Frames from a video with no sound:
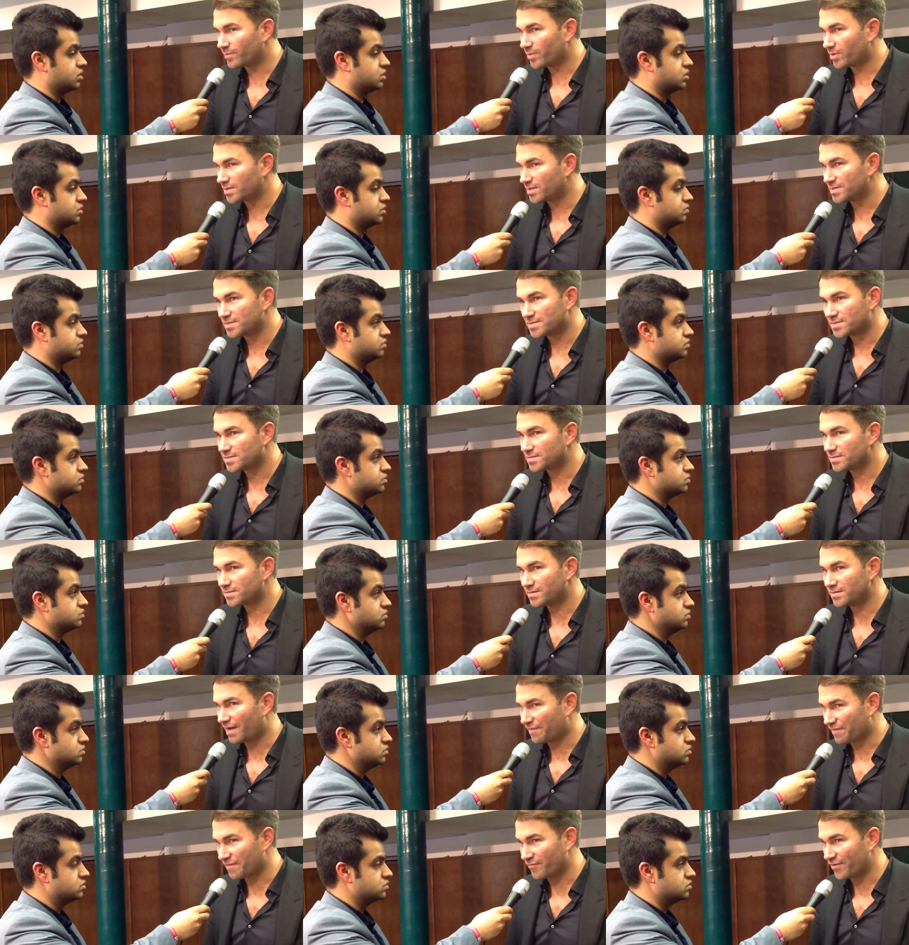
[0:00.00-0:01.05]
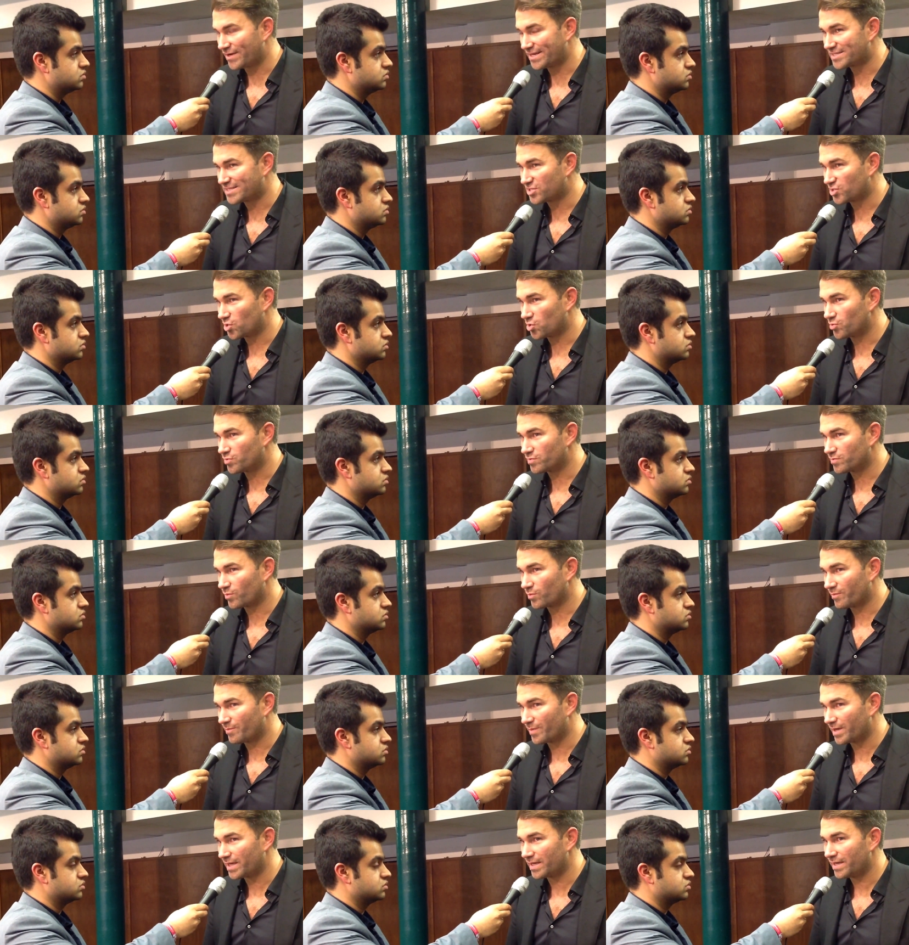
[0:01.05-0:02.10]
Speaker 1: bodies. Nothing really to do with
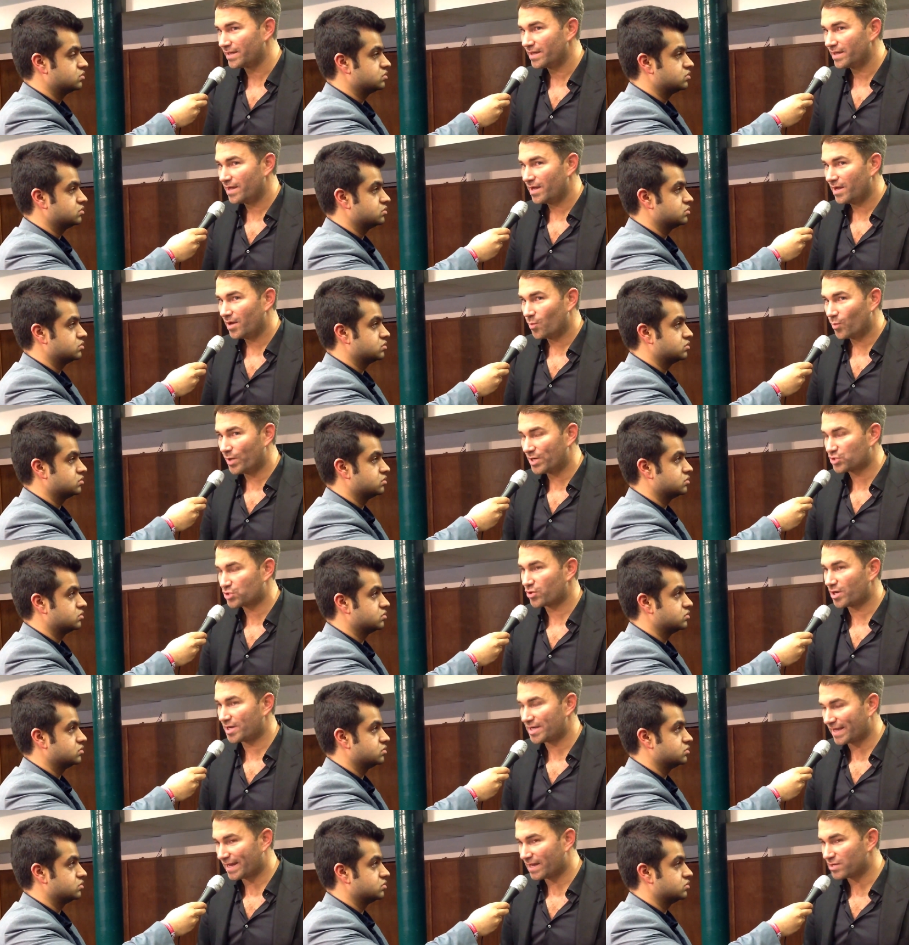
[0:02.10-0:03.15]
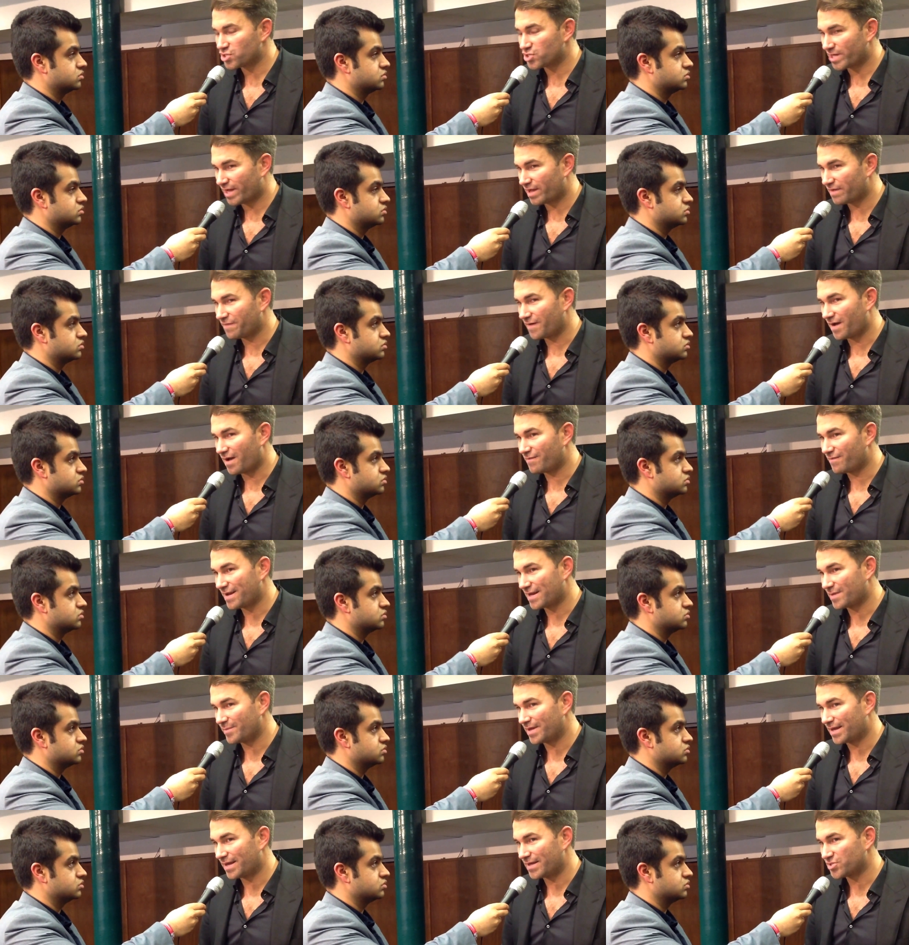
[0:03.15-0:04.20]
me. We're trying to negotiate a fight with
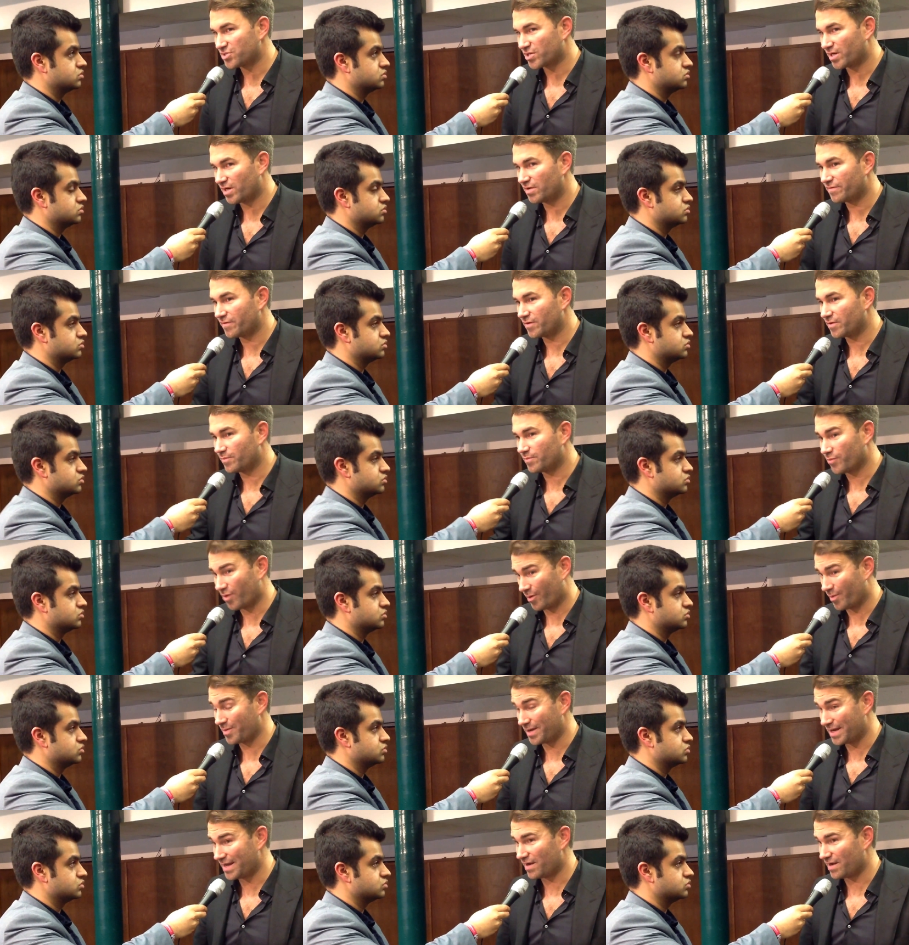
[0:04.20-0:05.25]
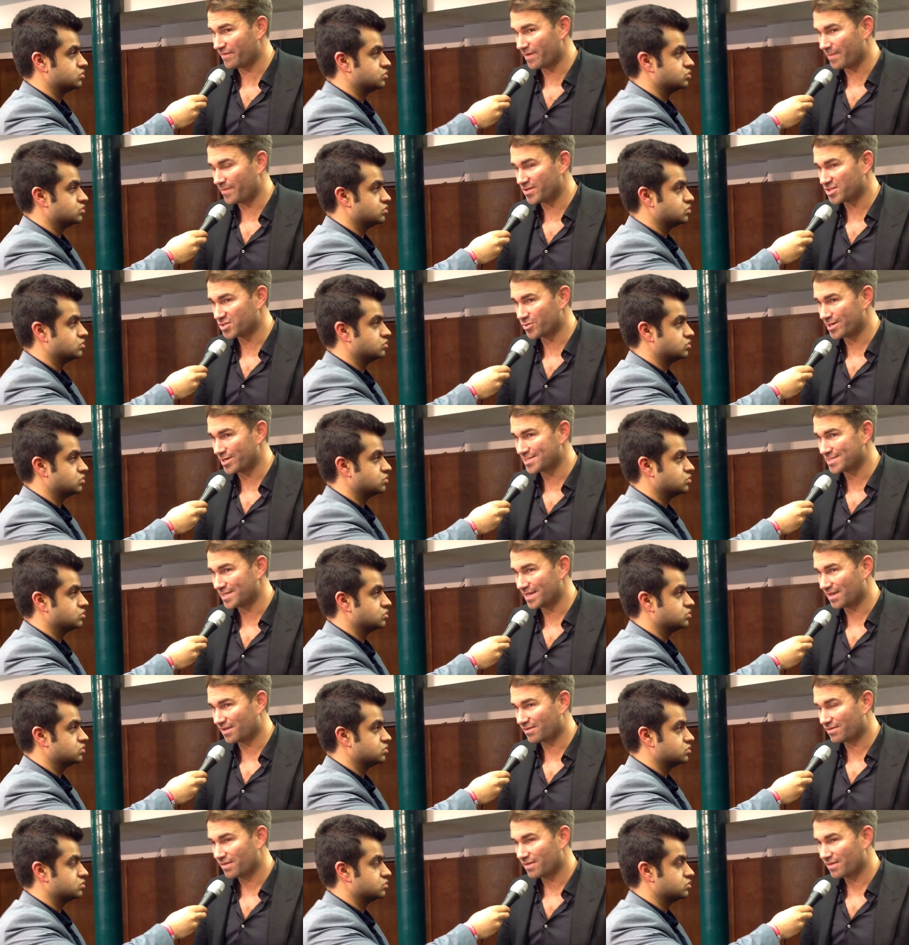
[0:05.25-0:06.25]
Wladimir Klitschko for probably November the 26th.